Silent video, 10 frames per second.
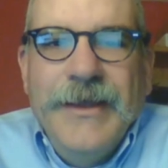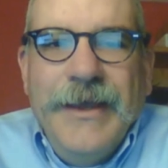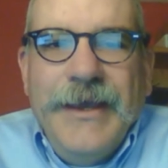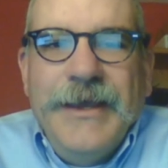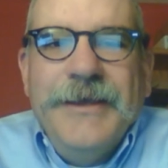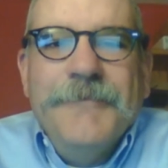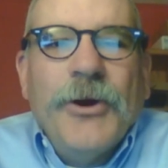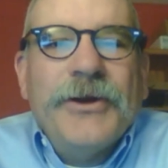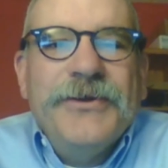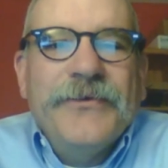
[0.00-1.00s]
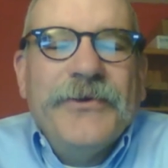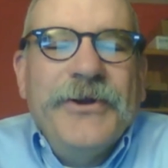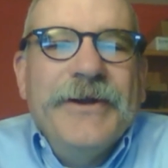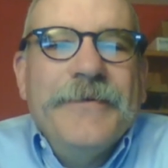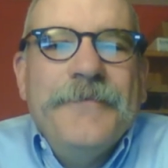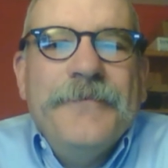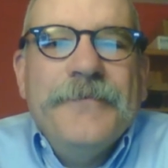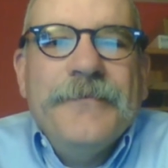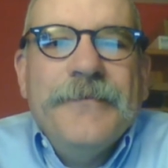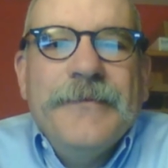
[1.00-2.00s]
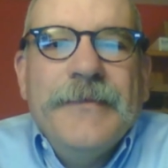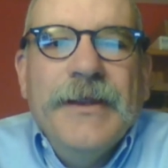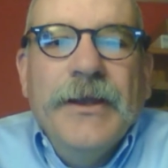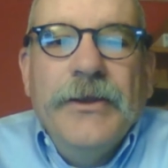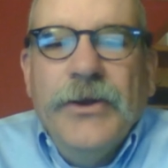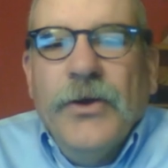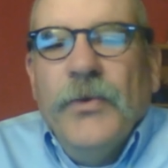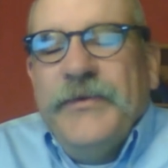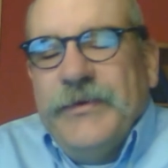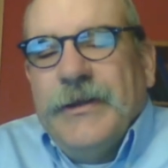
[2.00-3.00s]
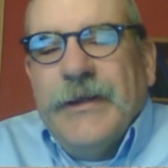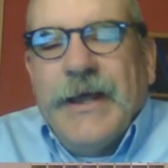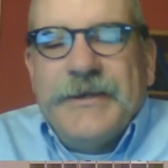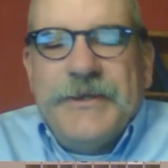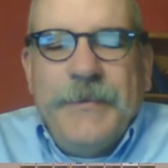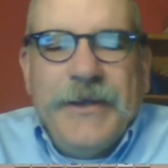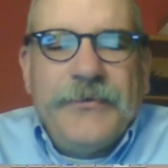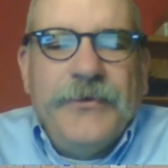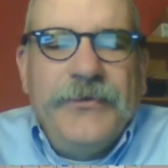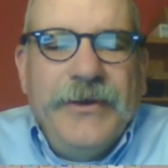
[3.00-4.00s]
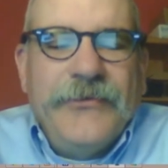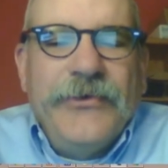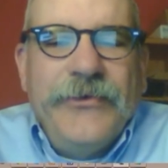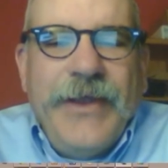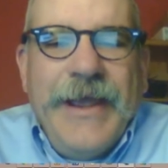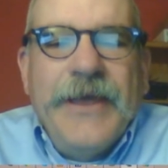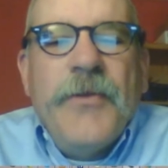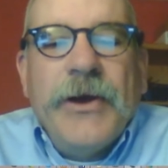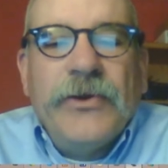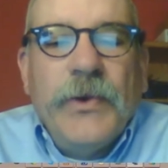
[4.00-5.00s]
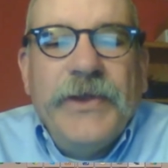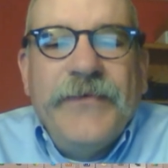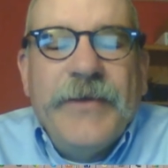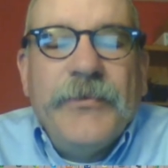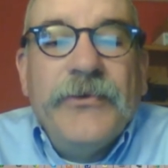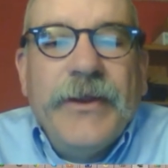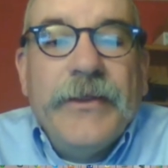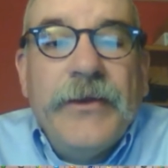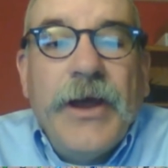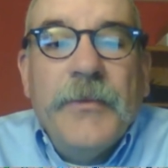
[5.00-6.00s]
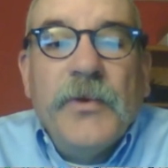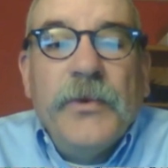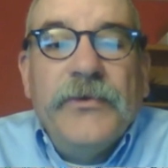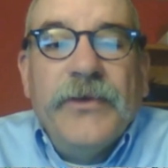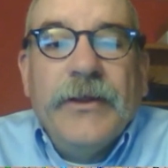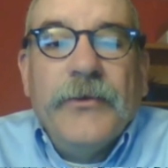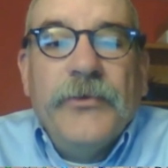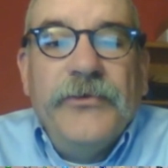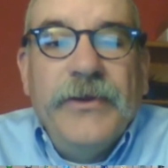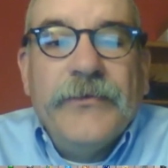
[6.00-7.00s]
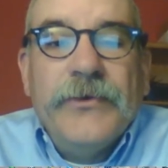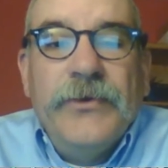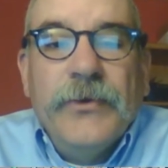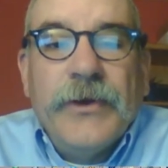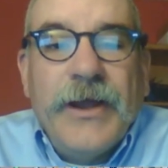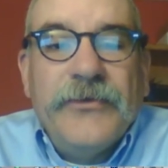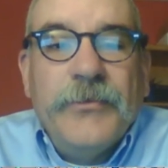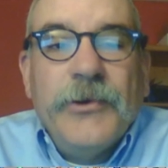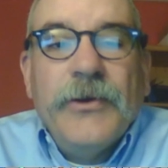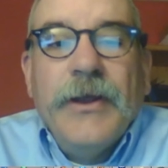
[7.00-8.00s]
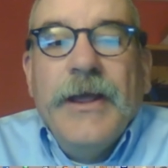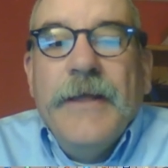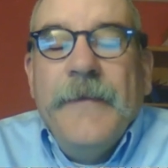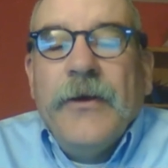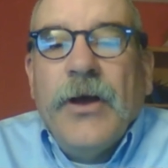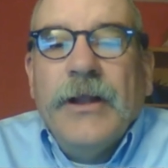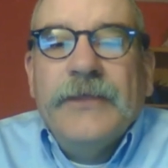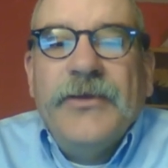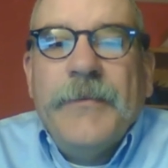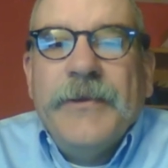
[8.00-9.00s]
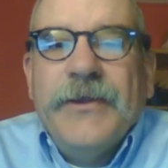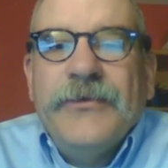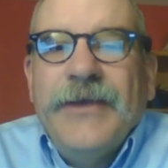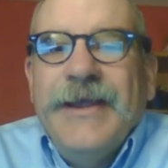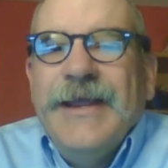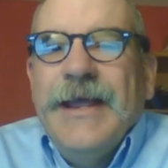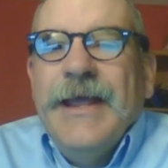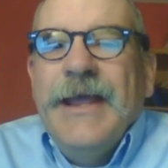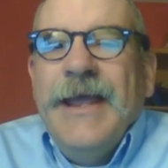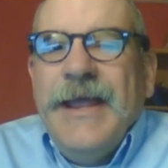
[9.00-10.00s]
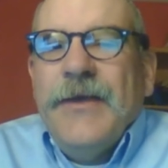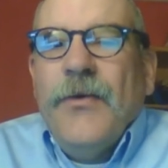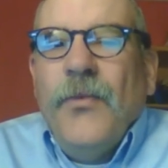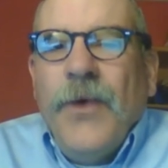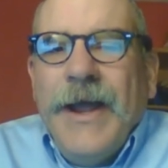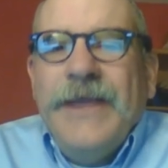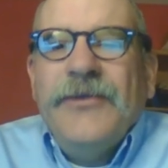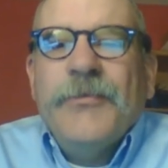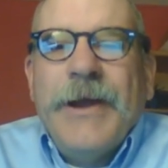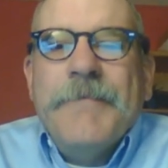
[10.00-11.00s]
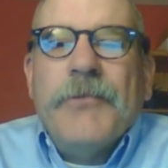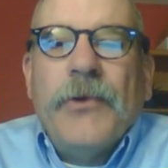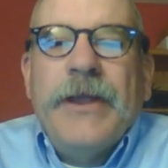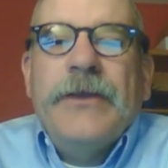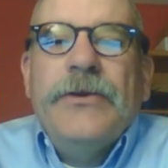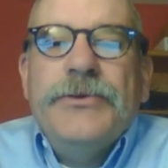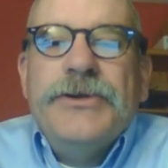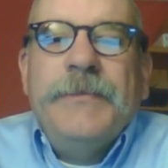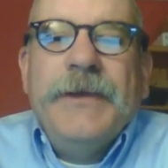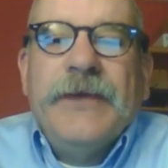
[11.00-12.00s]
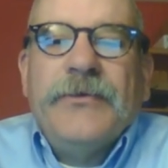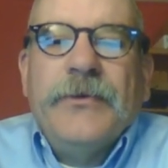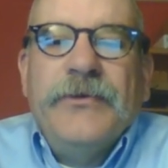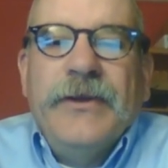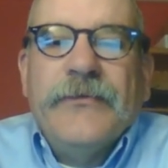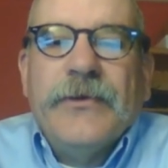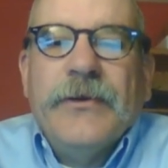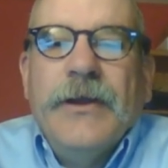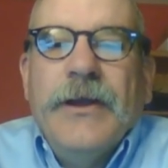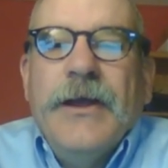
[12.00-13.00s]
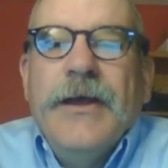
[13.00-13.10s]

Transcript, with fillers: Hey, Mark Silver here. You know, we sell a lot of GPS receivers, and about 25% of the time when we sell a receiver to a customer, they'll call us up and they'll say, Hey, why is my brand new GPS receiver